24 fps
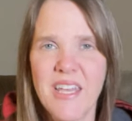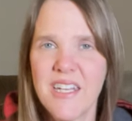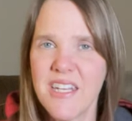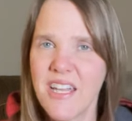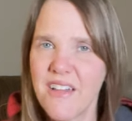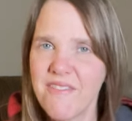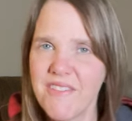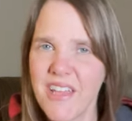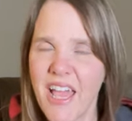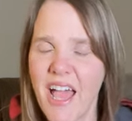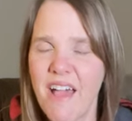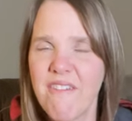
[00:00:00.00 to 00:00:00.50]
Now,
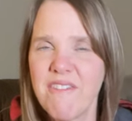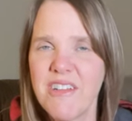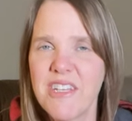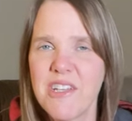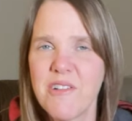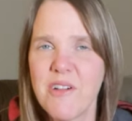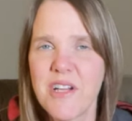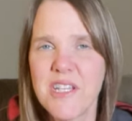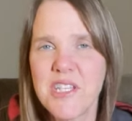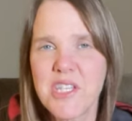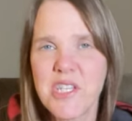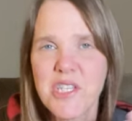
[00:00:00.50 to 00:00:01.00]
if you have any
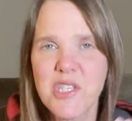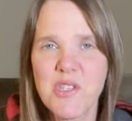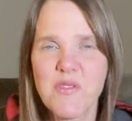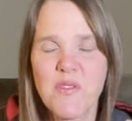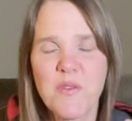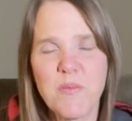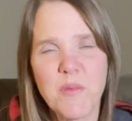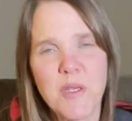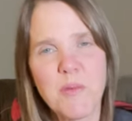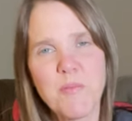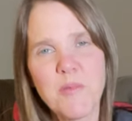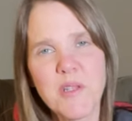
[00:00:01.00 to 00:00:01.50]
questions
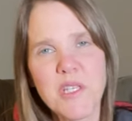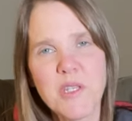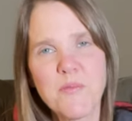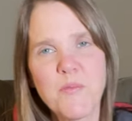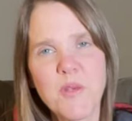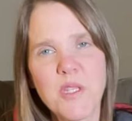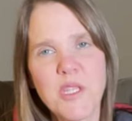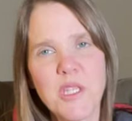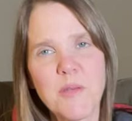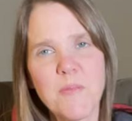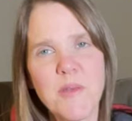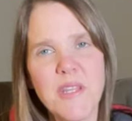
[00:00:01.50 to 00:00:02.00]
for me, please
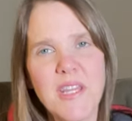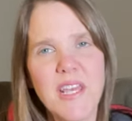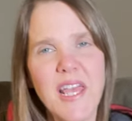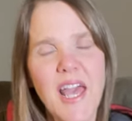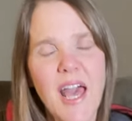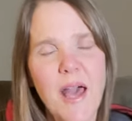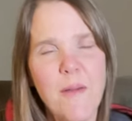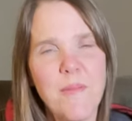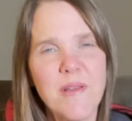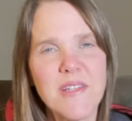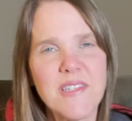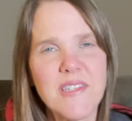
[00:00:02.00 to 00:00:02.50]
put them in the
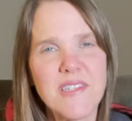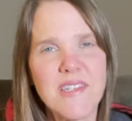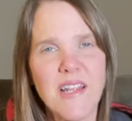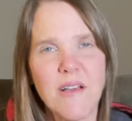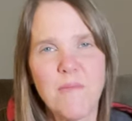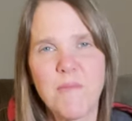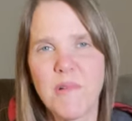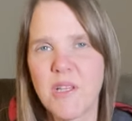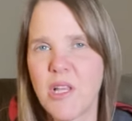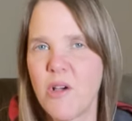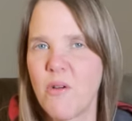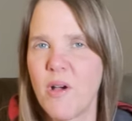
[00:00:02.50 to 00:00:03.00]
comments
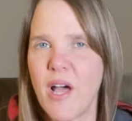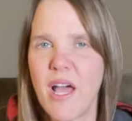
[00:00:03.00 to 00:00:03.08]
down below.